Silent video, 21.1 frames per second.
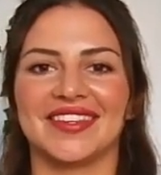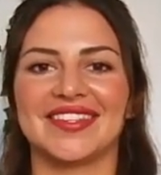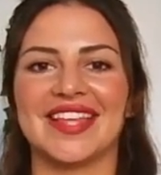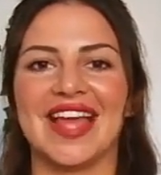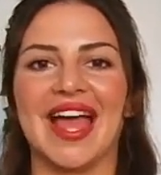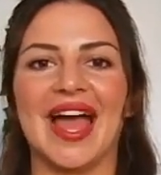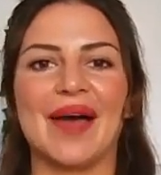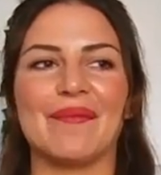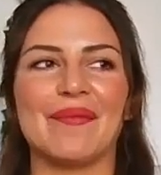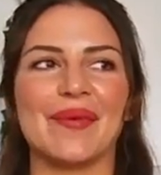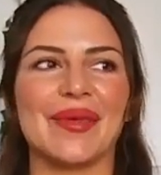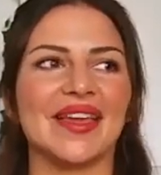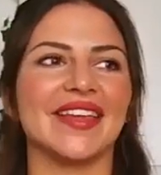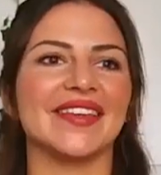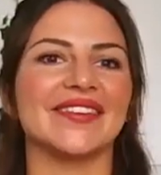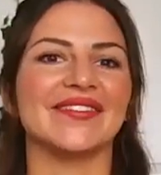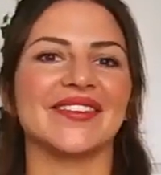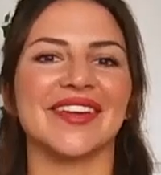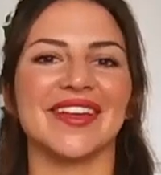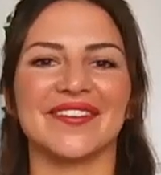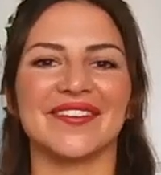tap
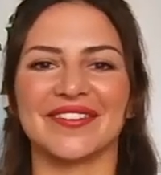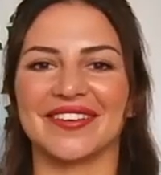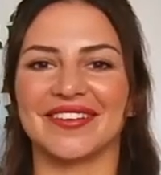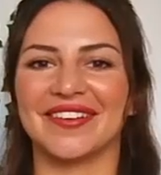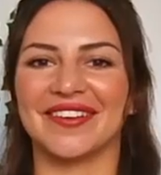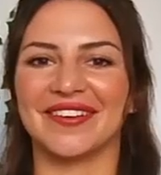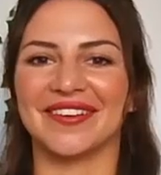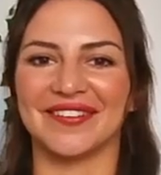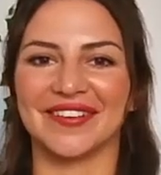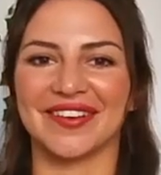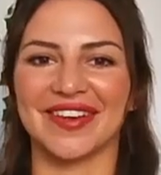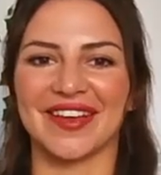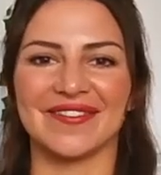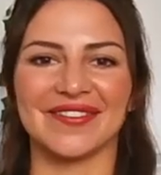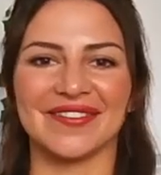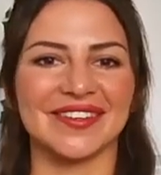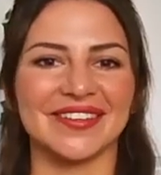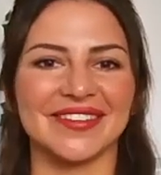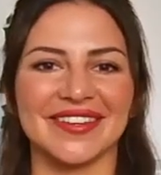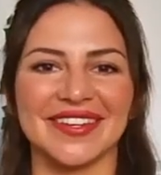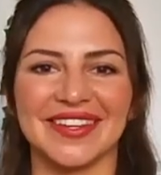in,
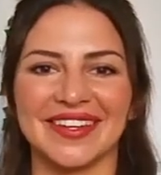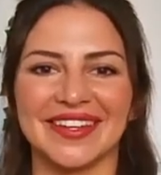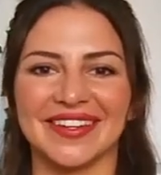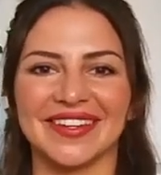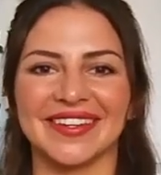whatever you.